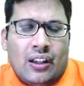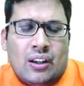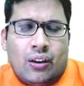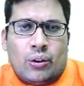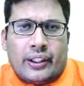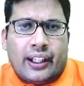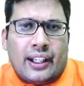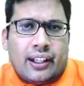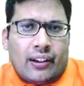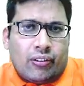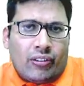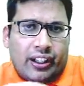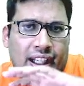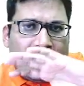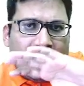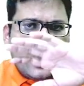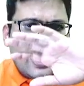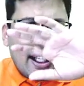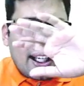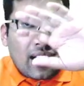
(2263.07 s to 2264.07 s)
okay
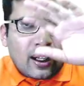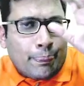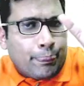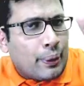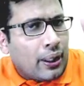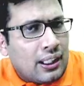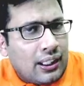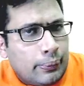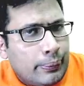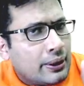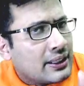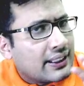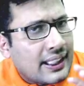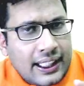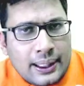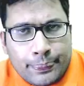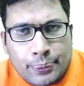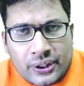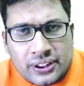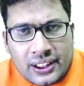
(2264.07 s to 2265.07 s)
entire upper limb is
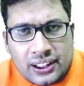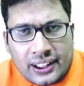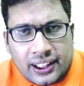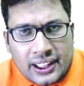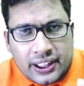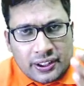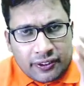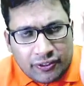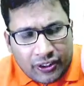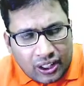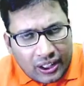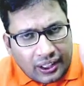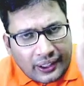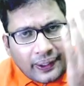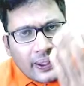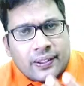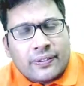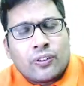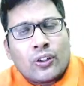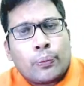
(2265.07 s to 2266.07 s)
9 percentage front
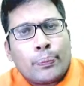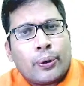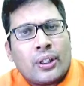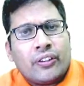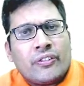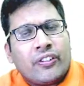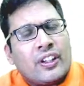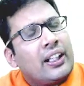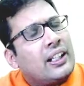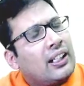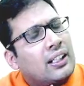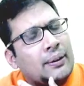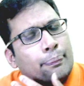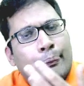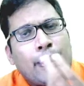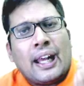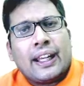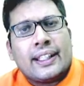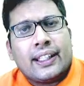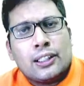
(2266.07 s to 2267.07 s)
is 4.5
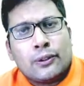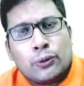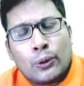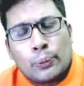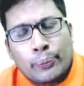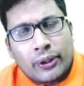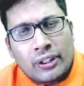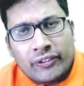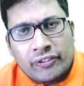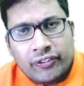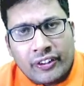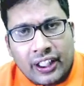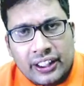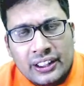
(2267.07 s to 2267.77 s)
back is 4.5